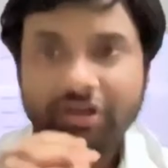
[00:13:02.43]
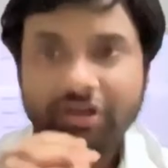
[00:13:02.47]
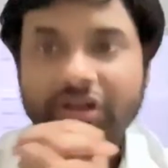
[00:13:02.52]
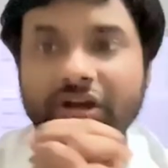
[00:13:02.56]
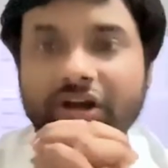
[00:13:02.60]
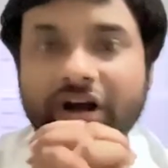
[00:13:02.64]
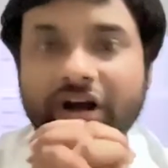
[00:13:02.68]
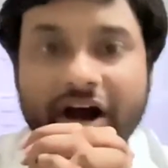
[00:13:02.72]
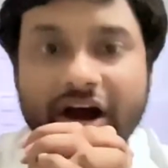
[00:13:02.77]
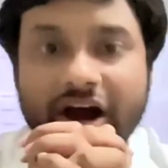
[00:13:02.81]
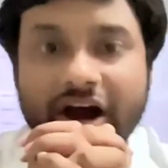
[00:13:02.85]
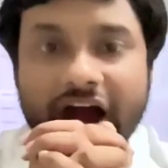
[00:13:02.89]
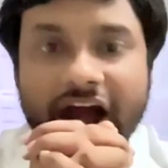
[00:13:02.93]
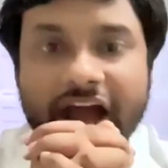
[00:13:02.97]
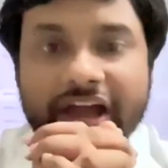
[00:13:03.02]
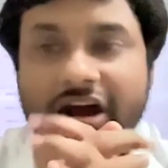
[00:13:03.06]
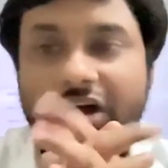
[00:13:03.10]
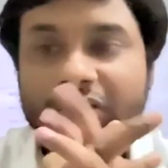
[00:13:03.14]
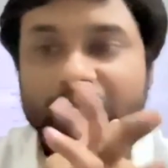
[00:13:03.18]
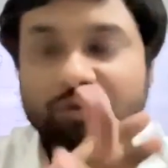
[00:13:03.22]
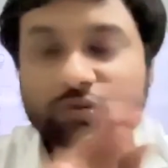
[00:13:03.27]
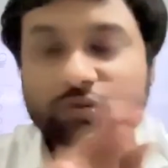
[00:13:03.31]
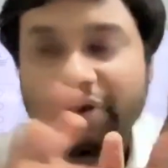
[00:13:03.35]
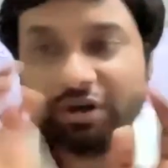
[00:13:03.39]
I
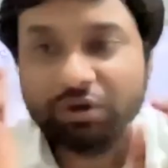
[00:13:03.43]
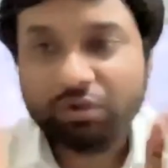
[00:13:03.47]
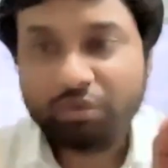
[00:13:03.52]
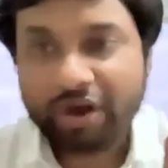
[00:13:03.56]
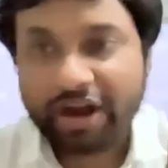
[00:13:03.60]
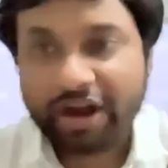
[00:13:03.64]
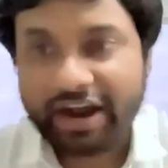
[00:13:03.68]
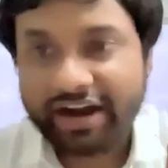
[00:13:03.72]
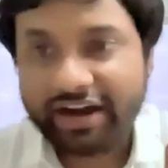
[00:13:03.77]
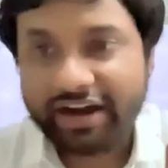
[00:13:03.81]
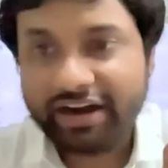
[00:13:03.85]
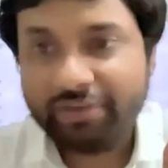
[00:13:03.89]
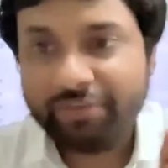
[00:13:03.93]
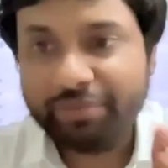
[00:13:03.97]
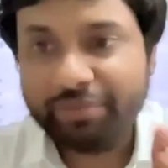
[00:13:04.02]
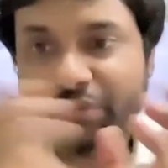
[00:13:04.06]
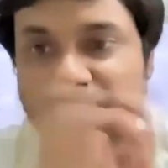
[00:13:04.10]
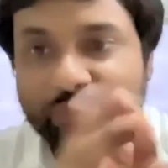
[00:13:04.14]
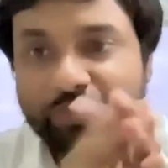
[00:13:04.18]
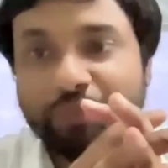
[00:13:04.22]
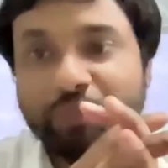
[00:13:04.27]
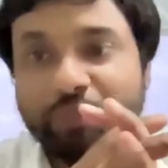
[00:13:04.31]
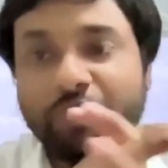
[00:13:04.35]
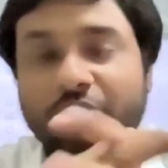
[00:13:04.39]
also want to add a
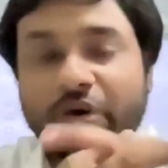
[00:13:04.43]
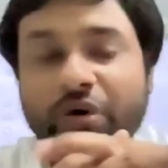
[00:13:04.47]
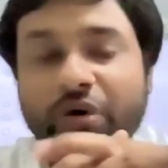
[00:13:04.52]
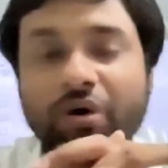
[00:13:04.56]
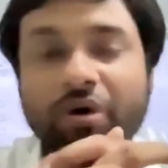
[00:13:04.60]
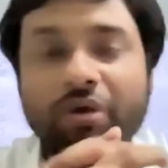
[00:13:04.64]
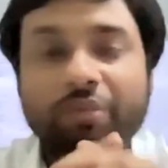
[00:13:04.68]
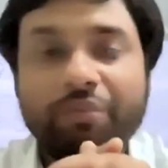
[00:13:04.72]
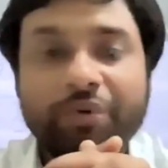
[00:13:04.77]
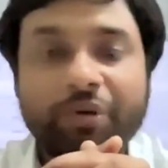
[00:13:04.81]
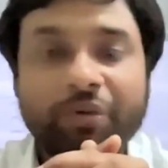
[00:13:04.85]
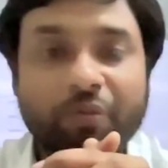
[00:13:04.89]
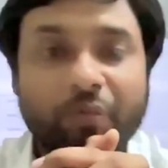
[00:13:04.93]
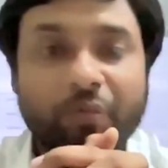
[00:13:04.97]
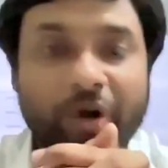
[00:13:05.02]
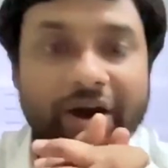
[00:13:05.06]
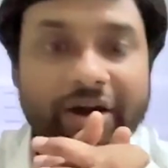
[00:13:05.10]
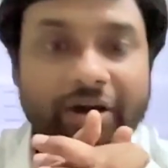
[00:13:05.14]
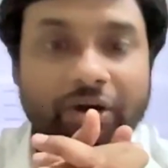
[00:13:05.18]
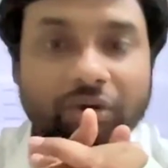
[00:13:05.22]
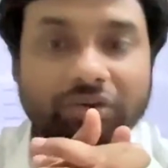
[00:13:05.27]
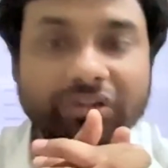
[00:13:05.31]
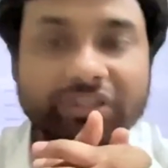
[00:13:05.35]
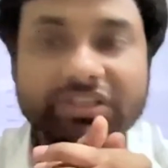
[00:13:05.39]
few
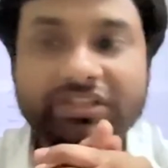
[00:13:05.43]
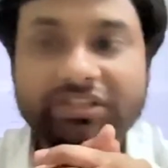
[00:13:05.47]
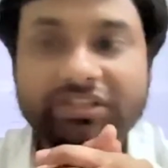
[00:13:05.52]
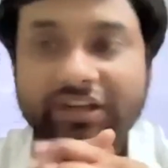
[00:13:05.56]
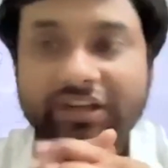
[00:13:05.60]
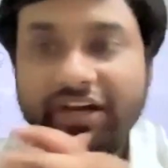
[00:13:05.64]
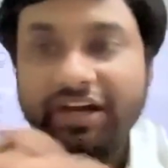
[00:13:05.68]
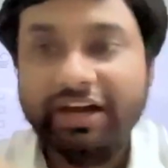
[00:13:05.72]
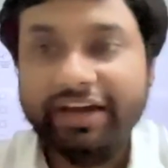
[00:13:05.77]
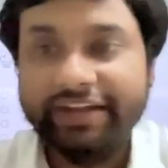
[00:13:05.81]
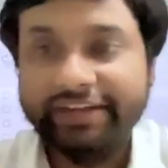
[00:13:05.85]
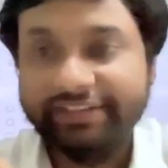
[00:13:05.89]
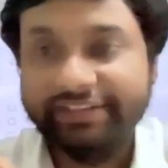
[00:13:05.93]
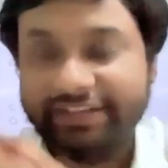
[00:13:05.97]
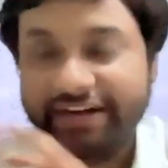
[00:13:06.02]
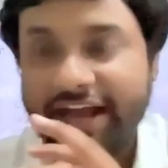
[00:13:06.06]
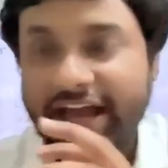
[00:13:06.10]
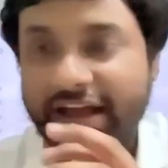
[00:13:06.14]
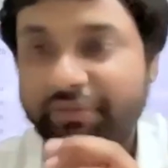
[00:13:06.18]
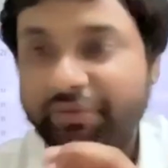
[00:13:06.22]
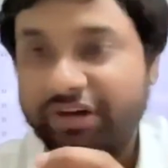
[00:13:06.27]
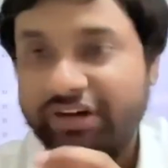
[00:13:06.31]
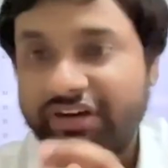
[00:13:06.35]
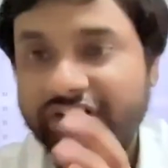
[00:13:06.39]
point on this, and then
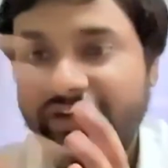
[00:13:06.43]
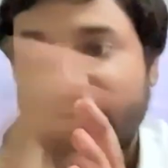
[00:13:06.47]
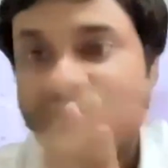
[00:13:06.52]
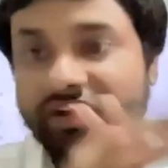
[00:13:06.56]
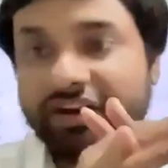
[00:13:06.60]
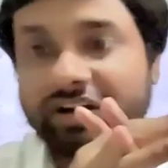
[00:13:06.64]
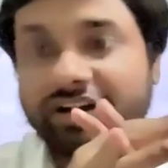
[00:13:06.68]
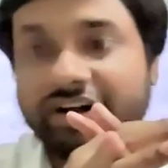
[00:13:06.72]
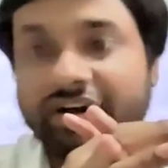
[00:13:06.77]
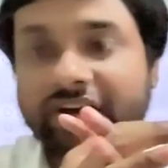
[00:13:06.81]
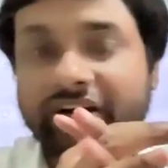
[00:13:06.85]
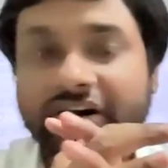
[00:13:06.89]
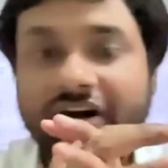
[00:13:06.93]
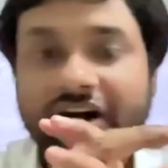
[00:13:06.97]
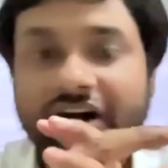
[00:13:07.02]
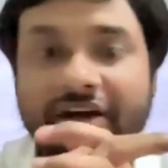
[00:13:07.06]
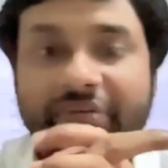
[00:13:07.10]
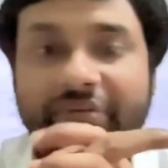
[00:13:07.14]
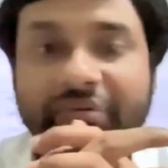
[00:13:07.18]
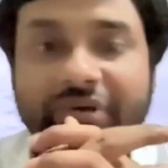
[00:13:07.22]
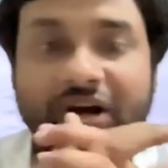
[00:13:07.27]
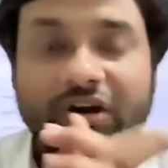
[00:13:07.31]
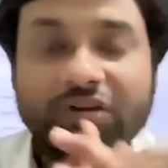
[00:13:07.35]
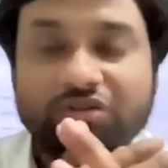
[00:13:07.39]
I will
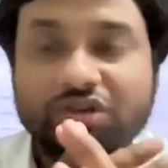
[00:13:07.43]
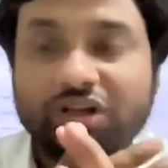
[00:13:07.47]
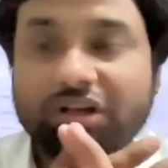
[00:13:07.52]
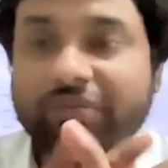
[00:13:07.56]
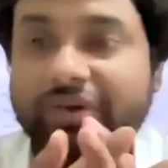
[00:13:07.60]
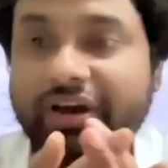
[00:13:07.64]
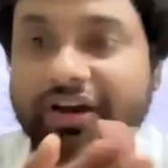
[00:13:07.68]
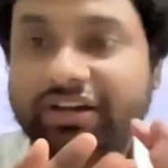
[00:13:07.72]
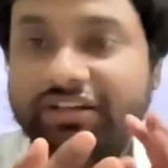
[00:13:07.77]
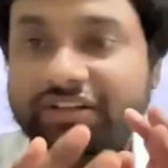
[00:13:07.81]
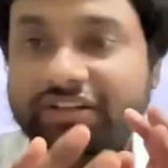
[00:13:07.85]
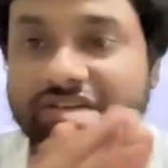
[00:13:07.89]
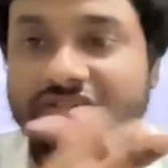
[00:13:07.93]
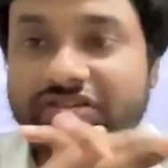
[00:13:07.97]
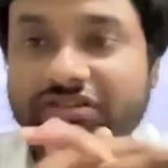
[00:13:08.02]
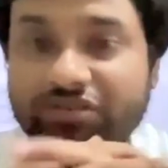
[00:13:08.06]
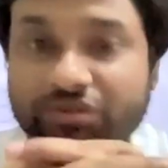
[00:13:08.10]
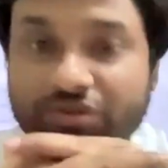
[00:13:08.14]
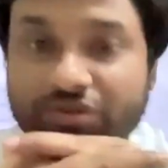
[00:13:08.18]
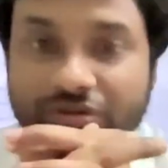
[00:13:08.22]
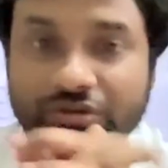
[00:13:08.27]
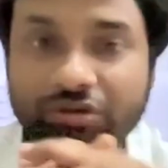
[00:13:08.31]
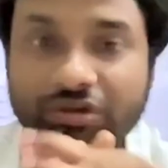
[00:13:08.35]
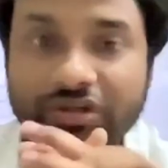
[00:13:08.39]
also invite the
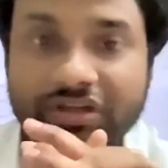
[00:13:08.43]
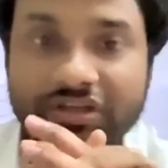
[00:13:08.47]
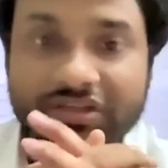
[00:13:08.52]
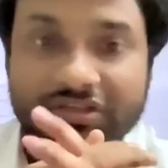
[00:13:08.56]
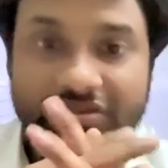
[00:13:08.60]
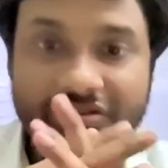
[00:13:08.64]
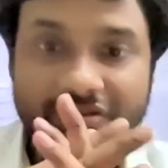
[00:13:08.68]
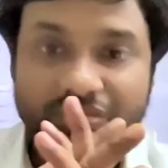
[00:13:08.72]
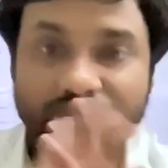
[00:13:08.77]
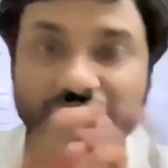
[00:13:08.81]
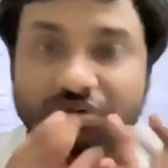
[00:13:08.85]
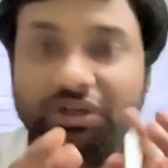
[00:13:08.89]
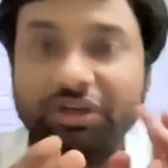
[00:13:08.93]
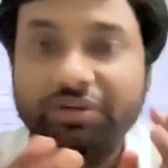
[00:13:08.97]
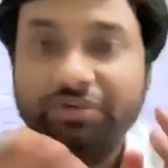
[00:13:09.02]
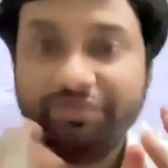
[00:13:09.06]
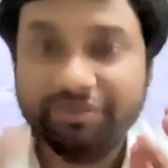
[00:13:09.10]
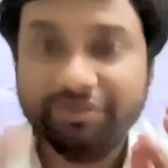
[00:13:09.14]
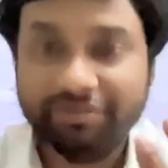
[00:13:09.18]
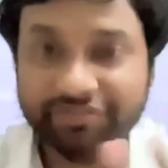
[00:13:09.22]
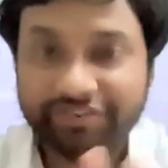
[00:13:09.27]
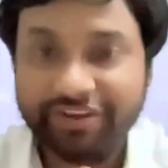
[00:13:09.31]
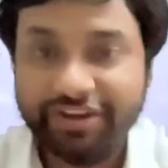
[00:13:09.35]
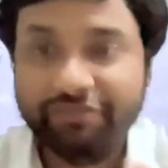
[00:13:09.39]
Suresh
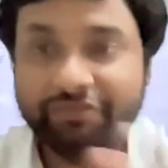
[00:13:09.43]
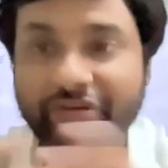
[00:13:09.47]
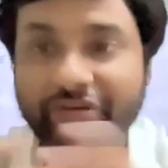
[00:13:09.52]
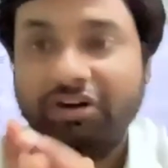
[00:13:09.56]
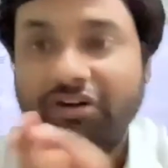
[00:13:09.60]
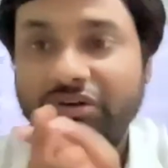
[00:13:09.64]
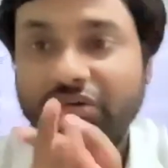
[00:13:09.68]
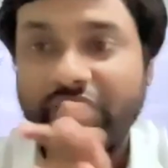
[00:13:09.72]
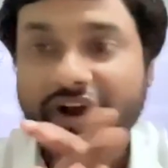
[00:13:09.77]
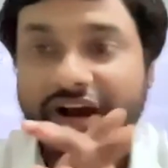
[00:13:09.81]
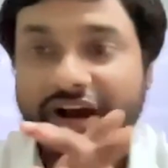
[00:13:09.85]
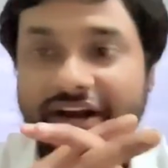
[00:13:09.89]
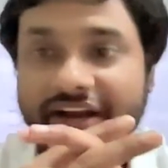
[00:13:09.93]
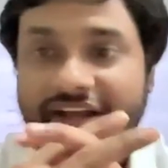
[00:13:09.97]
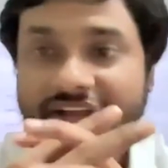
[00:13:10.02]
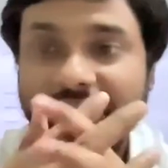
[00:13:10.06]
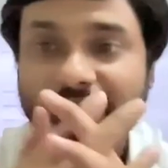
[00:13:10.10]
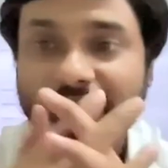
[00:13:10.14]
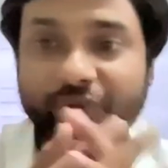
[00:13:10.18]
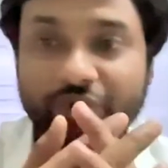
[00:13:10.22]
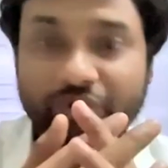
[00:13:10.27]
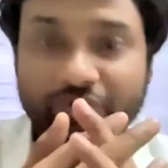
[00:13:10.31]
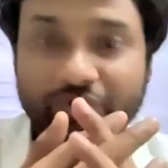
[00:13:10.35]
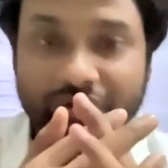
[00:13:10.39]
if you want to add any
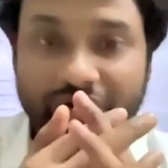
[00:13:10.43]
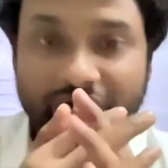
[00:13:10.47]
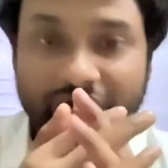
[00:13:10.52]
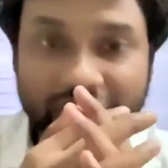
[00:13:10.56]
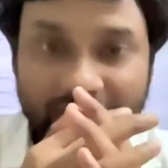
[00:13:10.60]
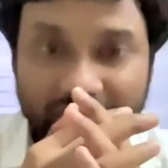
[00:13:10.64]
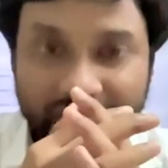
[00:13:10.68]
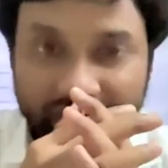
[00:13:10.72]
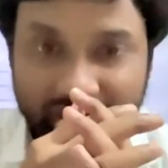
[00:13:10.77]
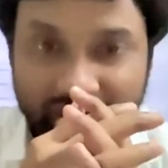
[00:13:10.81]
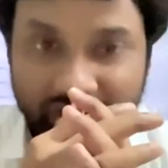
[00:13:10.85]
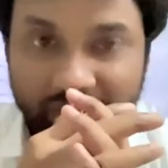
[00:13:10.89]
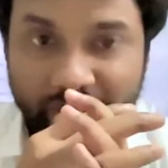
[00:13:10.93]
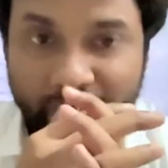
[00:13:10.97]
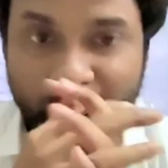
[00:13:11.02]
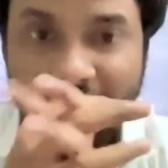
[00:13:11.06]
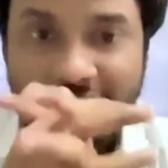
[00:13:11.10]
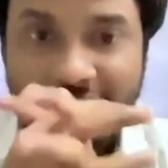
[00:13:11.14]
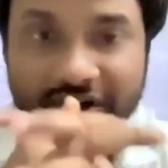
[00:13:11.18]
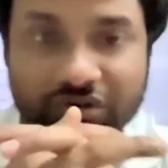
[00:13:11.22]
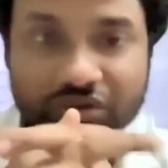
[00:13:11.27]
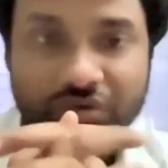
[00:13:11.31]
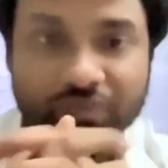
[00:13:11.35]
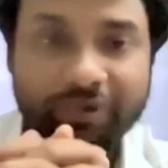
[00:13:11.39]
more
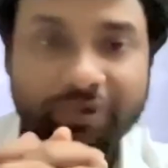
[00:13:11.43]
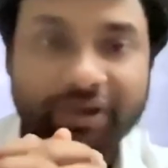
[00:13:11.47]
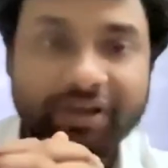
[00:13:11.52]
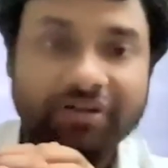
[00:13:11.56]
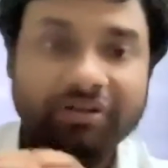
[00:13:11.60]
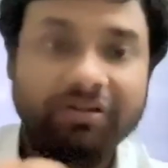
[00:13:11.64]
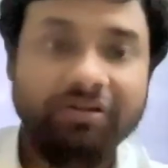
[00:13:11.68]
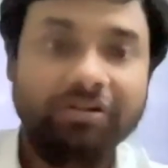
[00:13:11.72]
points to my